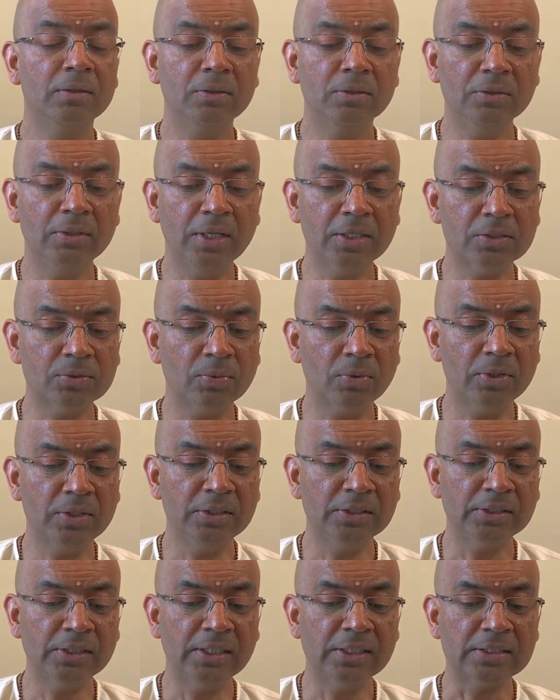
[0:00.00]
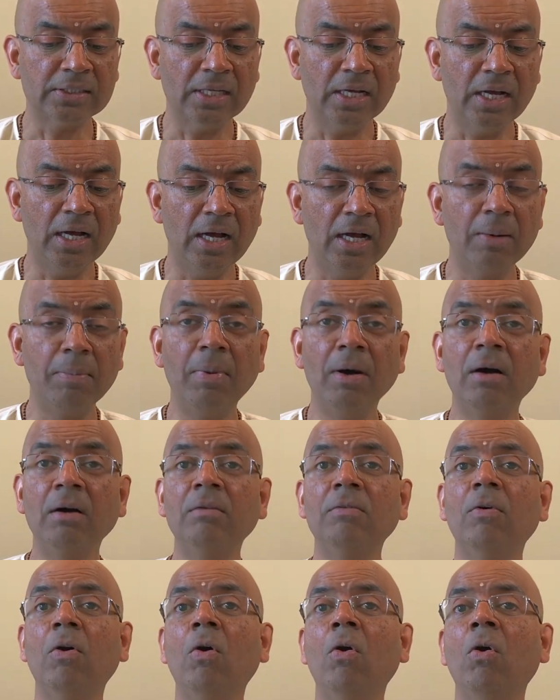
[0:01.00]
So that's what he says.
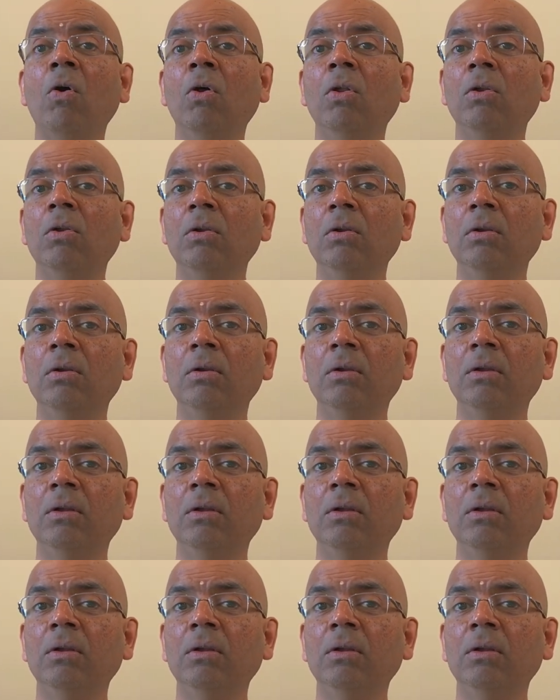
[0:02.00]
Above all.